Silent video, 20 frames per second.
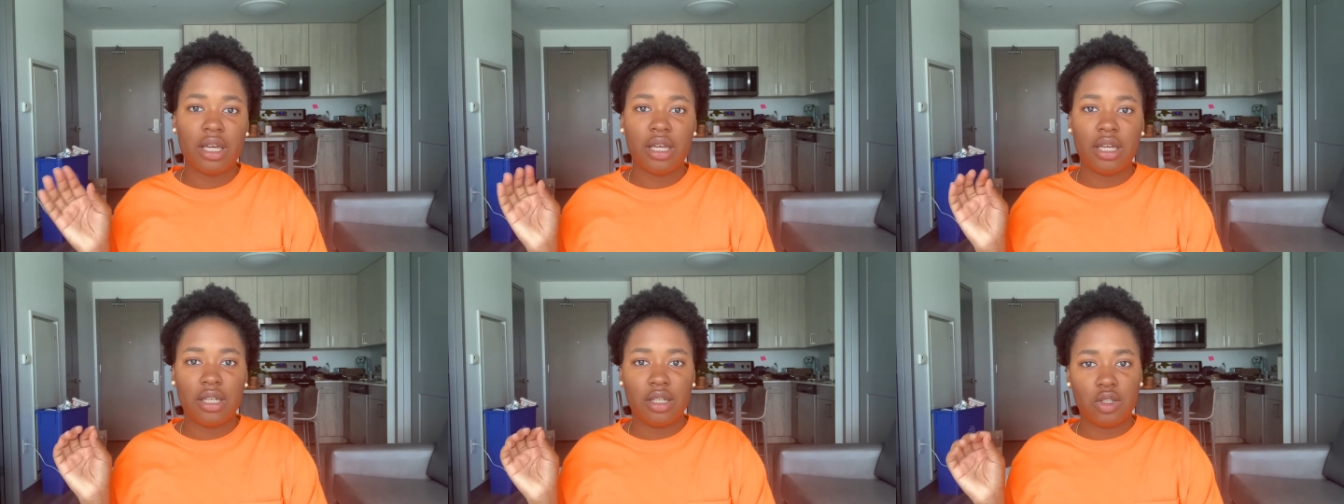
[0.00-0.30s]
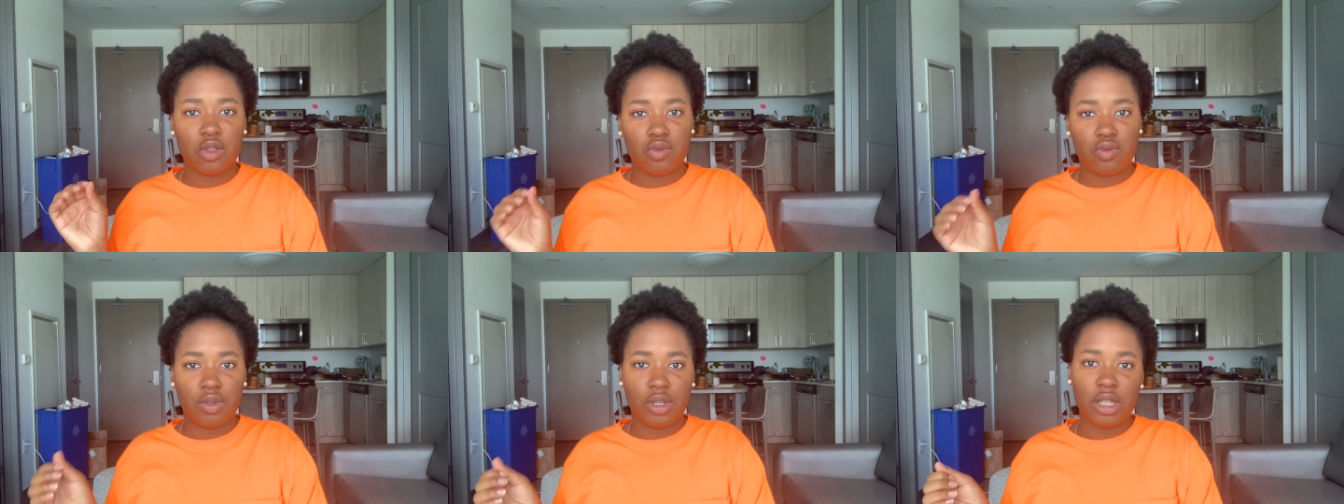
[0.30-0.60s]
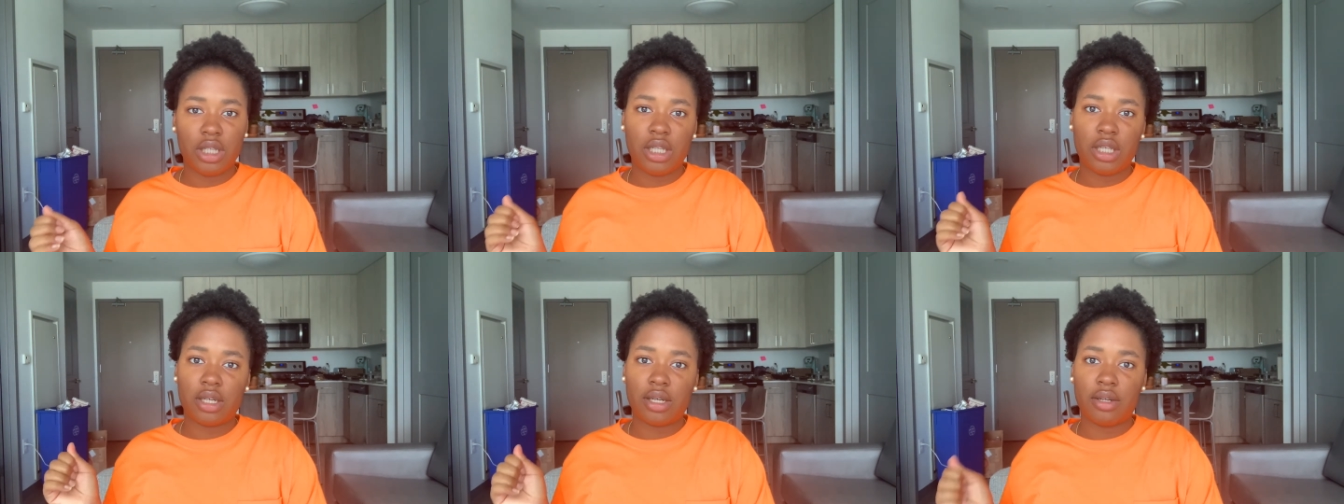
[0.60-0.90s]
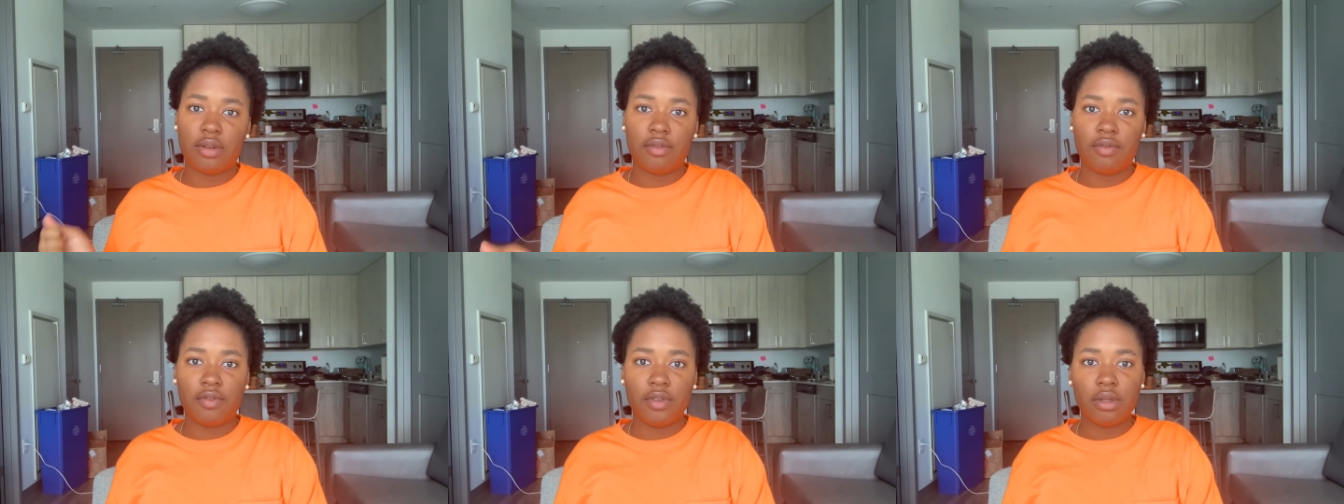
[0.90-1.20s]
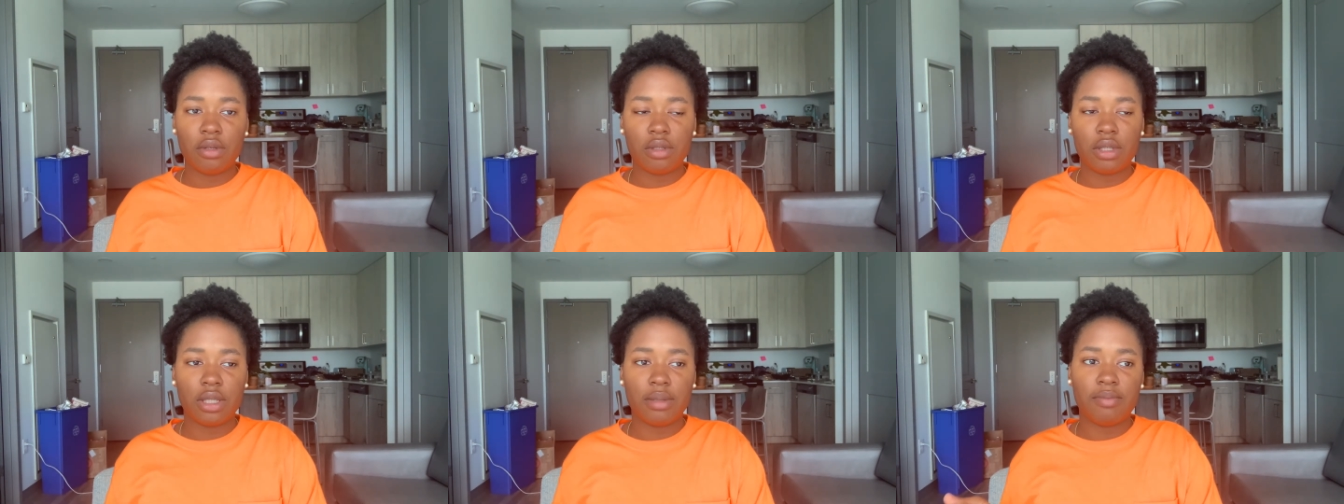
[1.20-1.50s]
is really
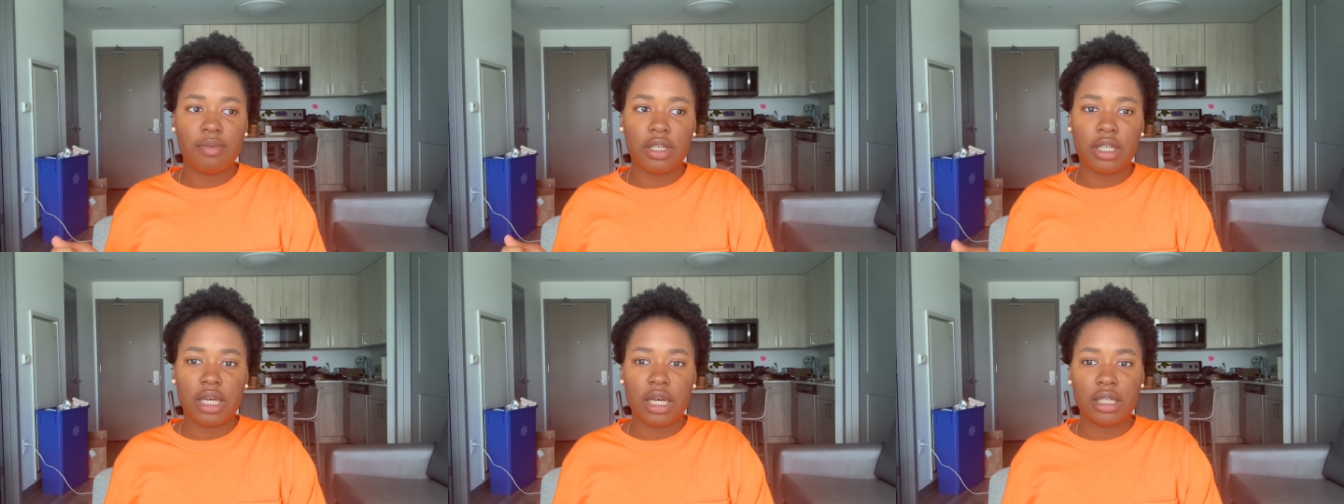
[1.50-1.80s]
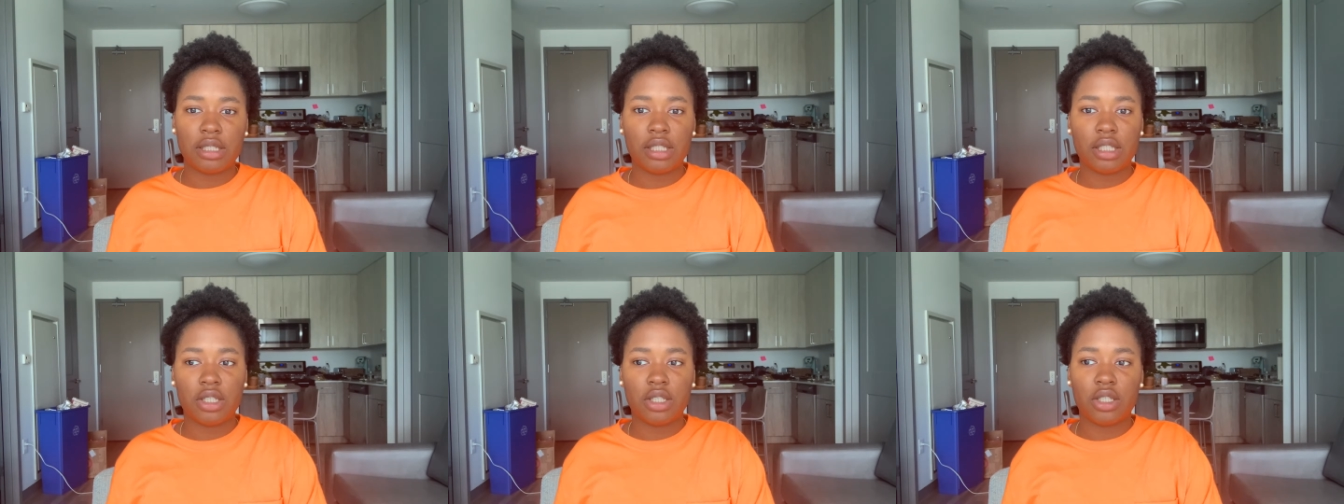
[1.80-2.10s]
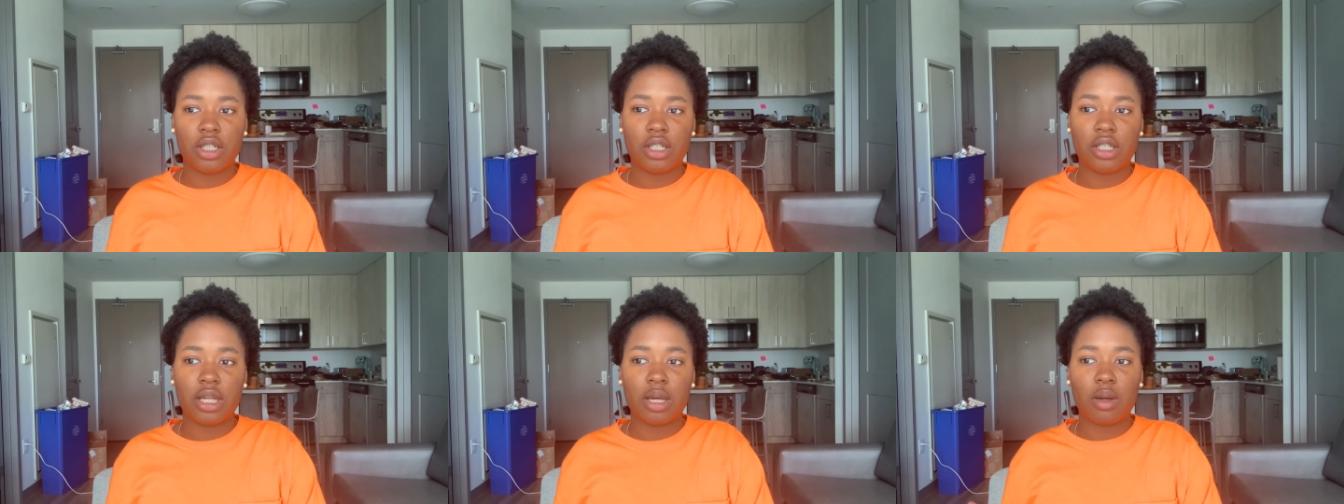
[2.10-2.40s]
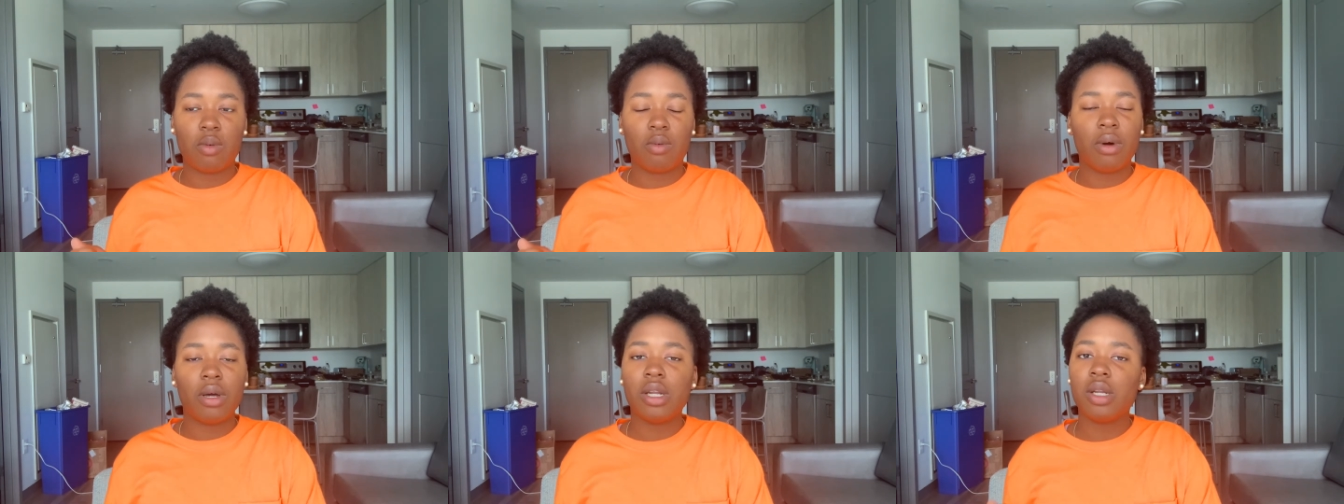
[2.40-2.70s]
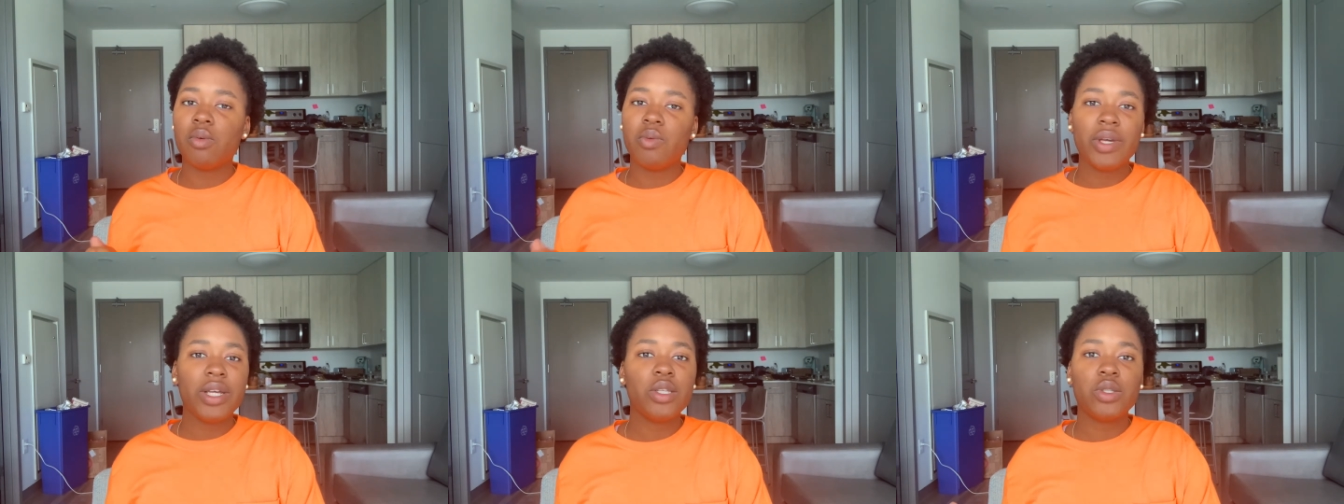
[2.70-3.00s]
confusing, because it's just like, what
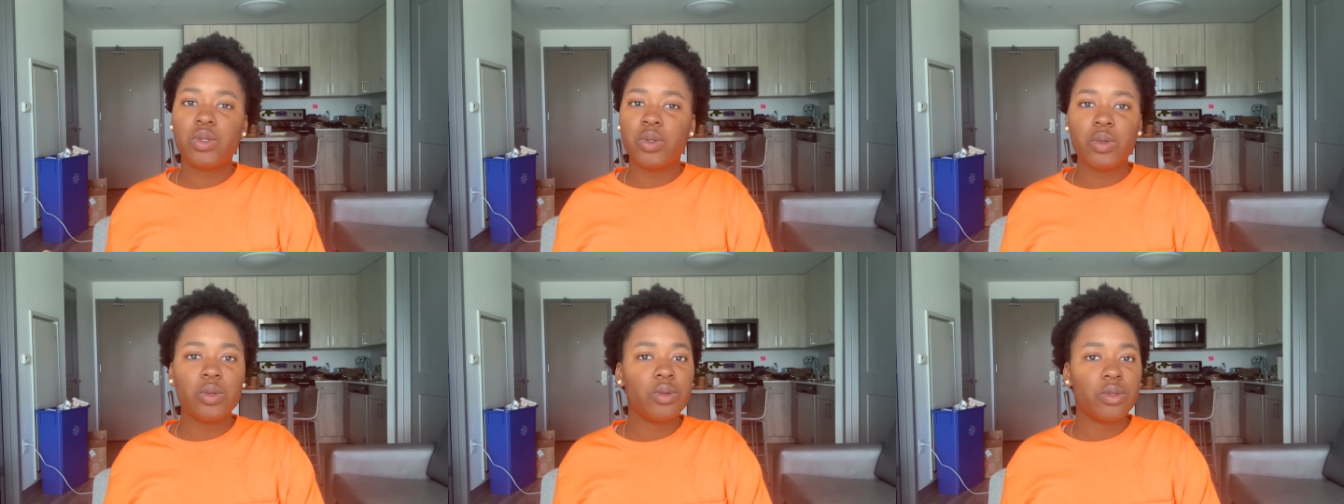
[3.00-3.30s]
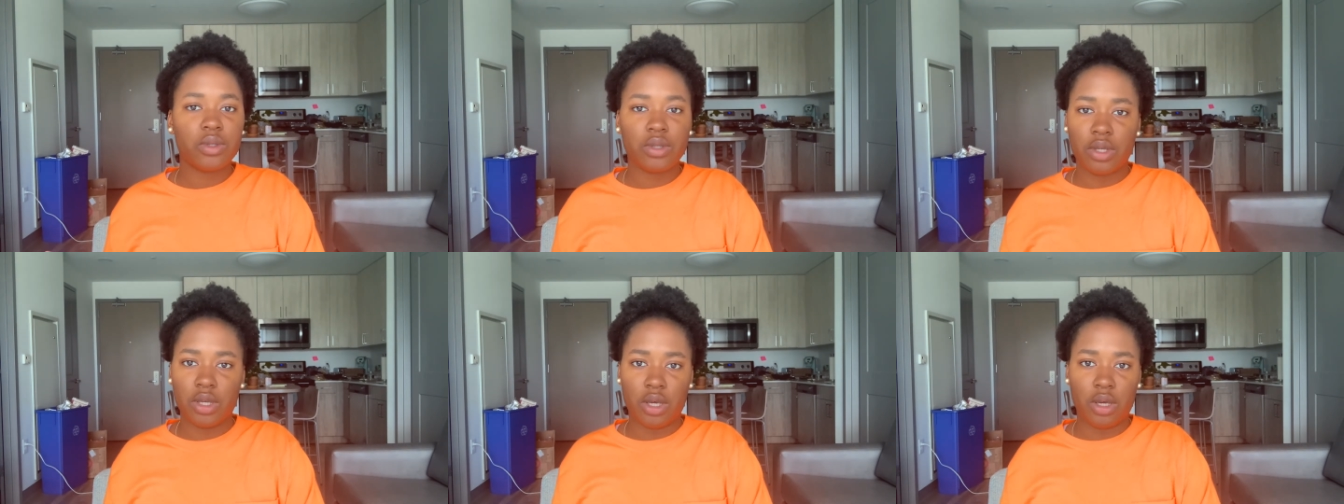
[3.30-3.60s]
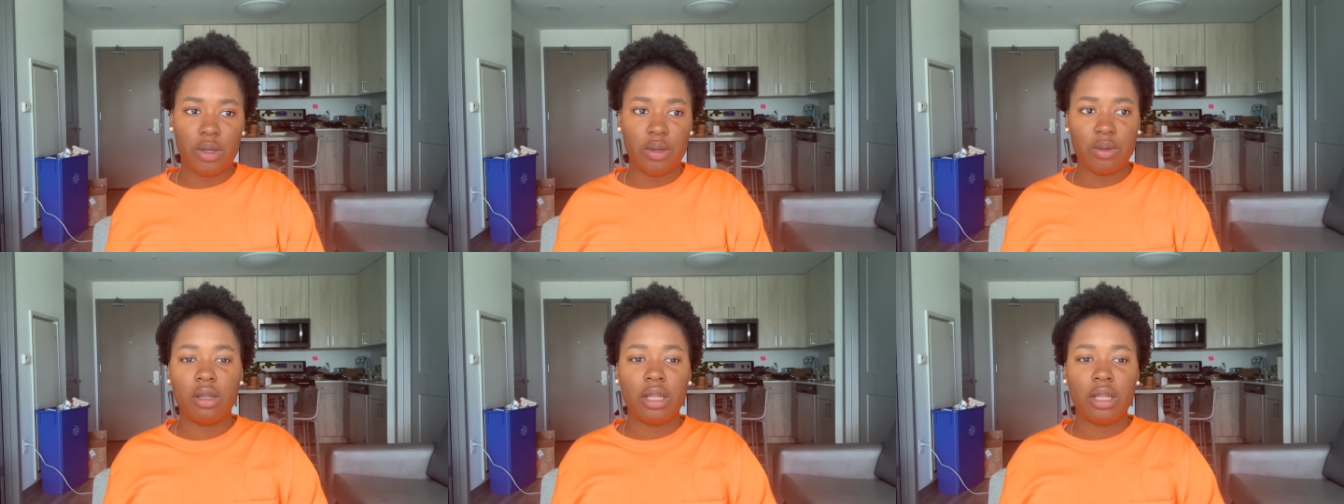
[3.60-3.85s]
did we do to you?